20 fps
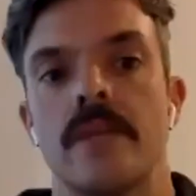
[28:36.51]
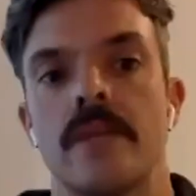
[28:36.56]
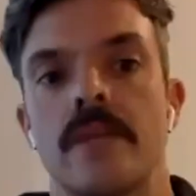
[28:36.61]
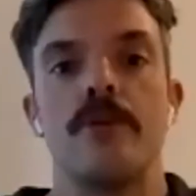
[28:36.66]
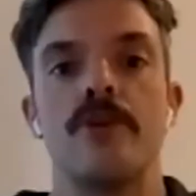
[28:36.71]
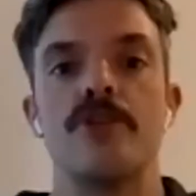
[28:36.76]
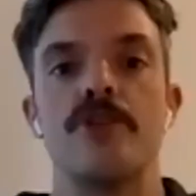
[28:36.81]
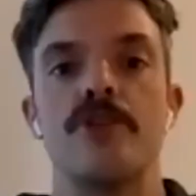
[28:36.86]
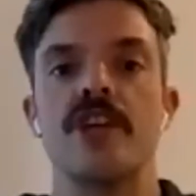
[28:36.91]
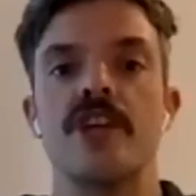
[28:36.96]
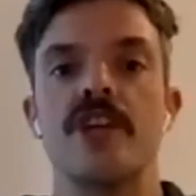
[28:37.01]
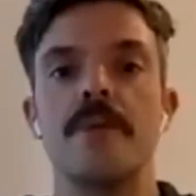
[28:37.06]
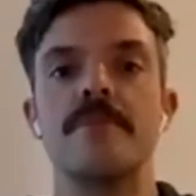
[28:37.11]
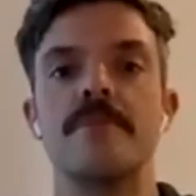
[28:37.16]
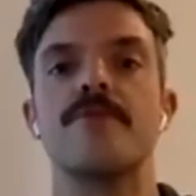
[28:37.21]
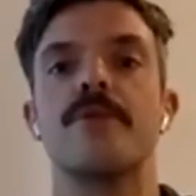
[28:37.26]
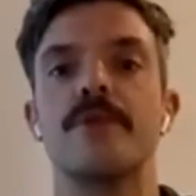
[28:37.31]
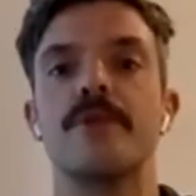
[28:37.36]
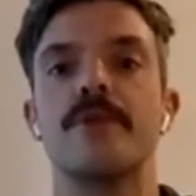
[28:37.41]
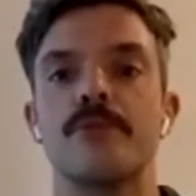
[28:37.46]
Push your
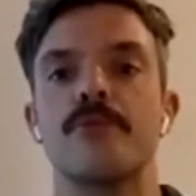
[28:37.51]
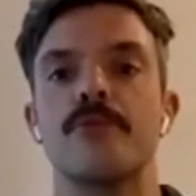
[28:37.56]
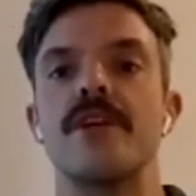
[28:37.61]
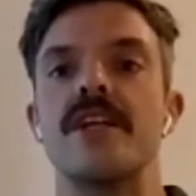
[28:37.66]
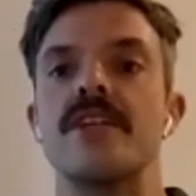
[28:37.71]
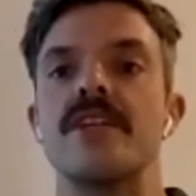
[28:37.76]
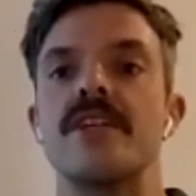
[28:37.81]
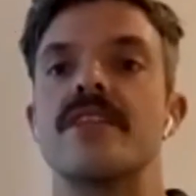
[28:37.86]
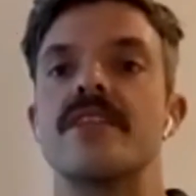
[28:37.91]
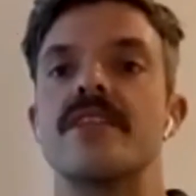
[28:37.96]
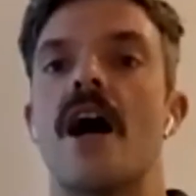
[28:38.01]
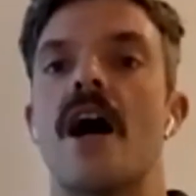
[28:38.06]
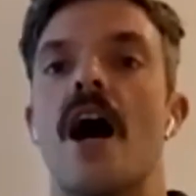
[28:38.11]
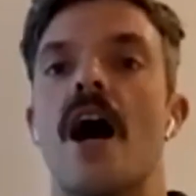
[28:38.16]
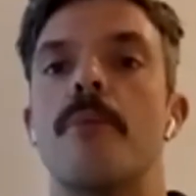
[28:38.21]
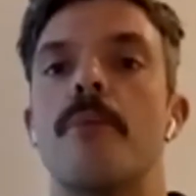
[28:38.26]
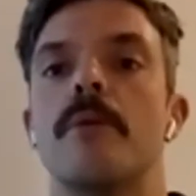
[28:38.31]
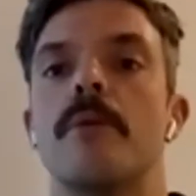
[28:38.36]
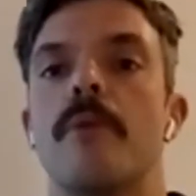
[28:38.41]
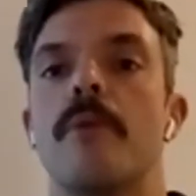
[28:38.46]
hips forward, reach the
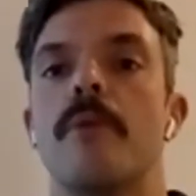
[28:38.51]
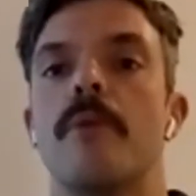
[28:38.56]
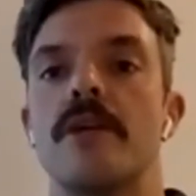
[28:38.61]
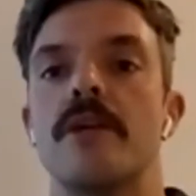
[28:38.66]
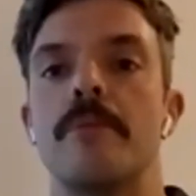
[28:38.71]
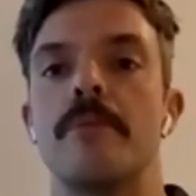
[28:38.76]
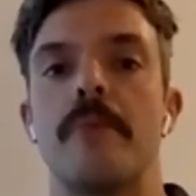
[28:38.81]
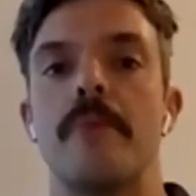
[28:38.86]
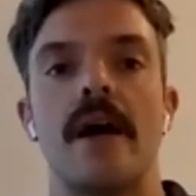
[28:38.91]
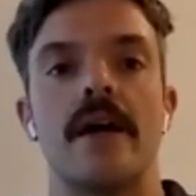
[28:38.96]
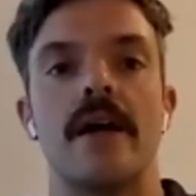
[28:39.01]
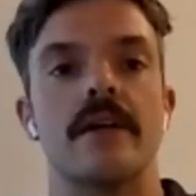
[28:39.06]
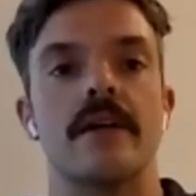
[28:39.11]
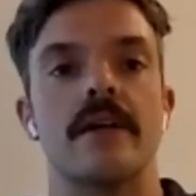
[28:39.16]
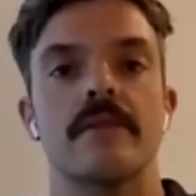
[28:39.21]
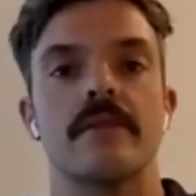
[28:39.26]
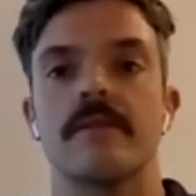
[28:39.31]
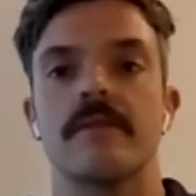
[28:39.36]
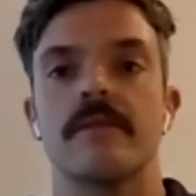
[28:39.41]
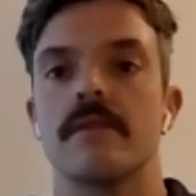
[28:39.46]
upper body back.
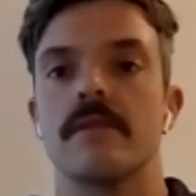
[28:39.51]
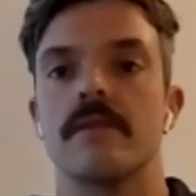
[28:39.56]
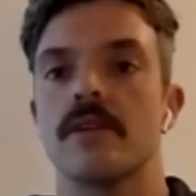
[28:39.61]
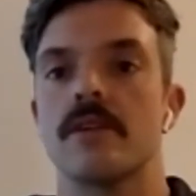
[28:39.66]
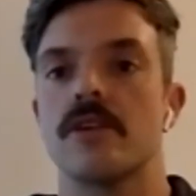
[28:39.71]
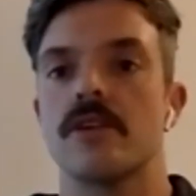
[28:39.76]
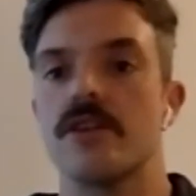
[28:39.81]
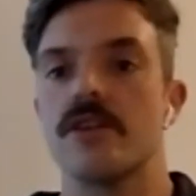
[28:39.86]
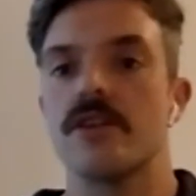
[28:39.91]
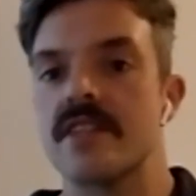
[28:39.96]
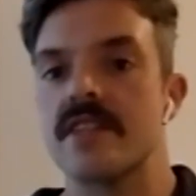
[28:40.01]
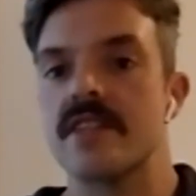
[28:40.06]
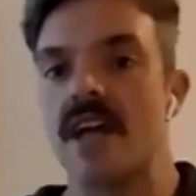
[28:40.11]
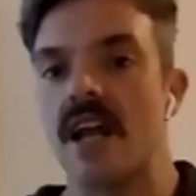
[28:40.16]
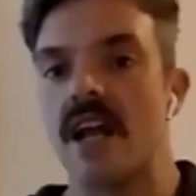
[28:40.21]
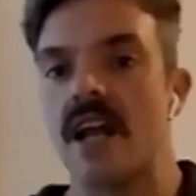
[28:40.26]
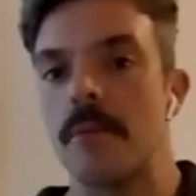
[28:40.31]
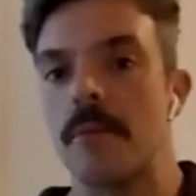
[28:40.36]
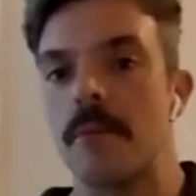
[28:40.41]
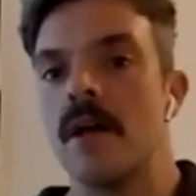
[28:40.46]
Good
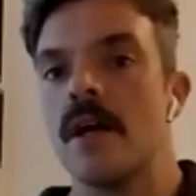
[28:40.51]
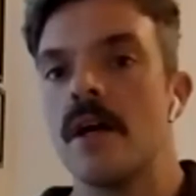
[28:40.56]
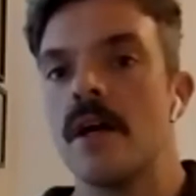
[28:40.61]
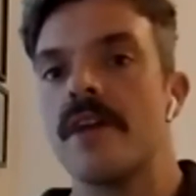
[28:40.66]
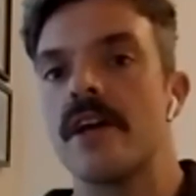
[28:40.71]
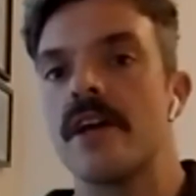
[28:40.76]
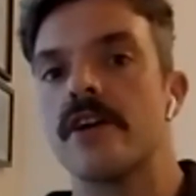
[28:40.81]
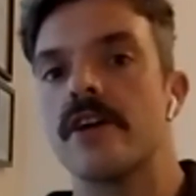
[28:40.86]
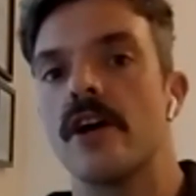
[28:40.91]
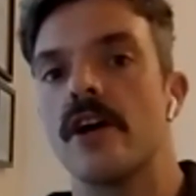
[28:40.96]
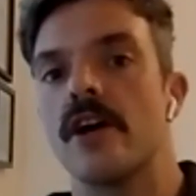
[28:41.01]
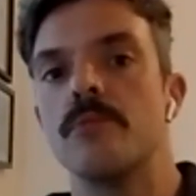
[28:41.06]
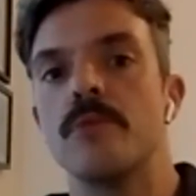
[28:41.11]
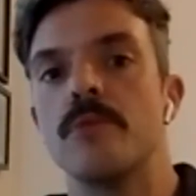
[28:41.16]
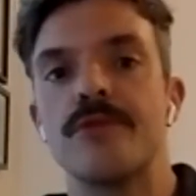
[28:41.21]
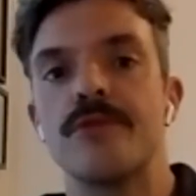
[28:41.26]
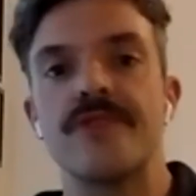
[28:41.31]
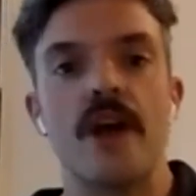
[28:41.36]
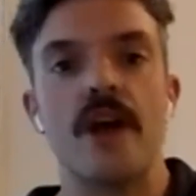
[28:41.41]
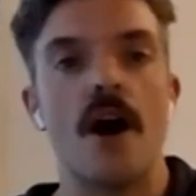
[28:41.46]
setup. Then go,
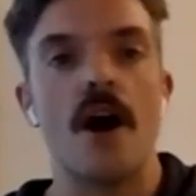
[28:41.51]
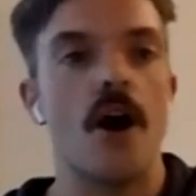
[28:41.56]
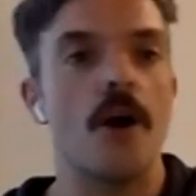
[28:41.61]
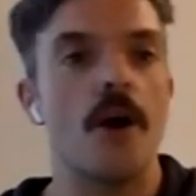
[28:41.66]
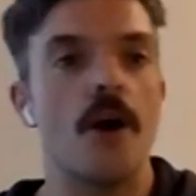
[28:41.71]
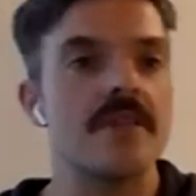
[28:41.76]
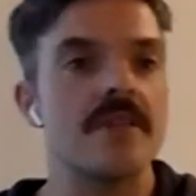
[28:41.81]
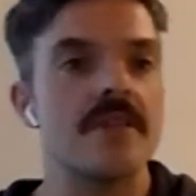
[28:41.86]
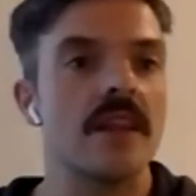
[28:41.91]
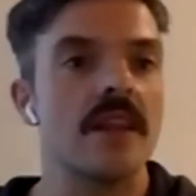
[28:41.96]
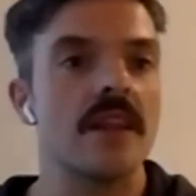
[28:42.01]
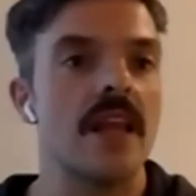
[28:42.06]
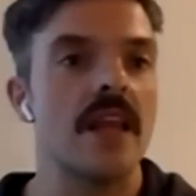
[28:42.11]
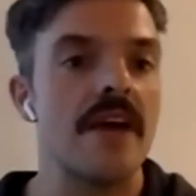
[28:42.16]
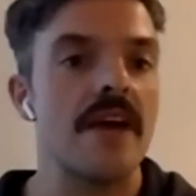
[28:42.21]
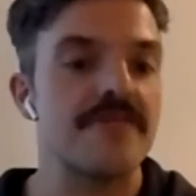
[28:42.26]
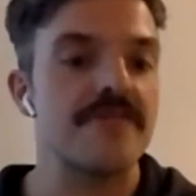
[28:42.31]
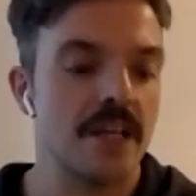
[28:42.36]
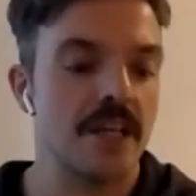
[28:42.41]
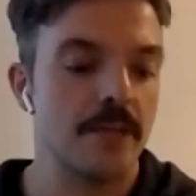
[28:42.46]
move the arms.
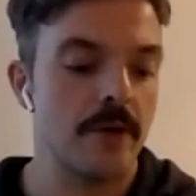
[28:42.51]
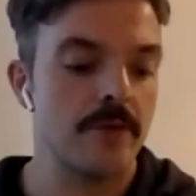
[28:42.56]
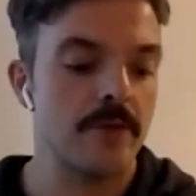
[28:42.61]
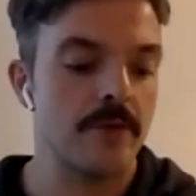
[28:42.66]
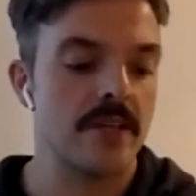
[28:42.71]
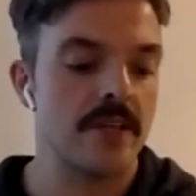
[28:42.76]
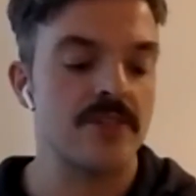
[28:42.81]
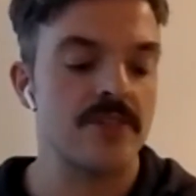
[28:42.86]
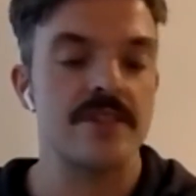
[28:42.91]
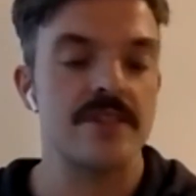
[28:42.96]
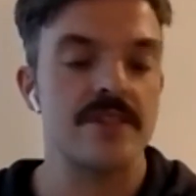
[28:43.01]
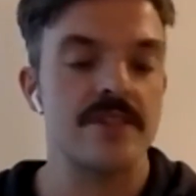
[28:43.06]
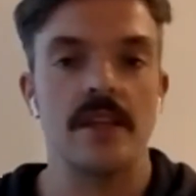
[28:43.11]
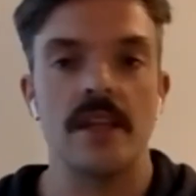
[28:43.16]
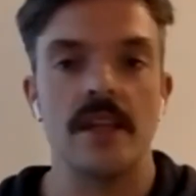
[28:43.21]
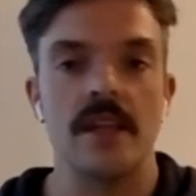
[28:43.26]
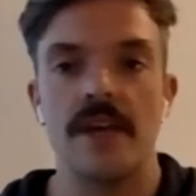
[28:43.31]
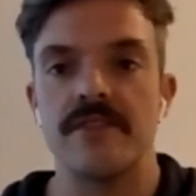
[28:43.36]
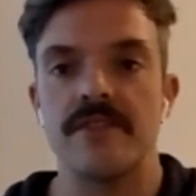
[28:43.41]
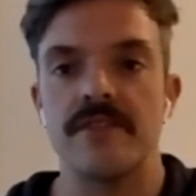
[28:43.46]
Left elbow touches the
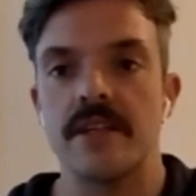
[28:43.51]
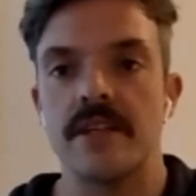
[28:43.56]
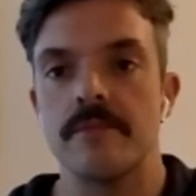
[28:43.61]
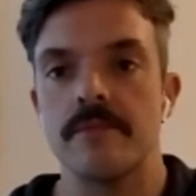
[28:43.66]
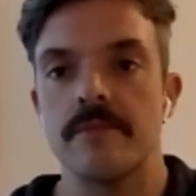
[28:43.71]
left knee.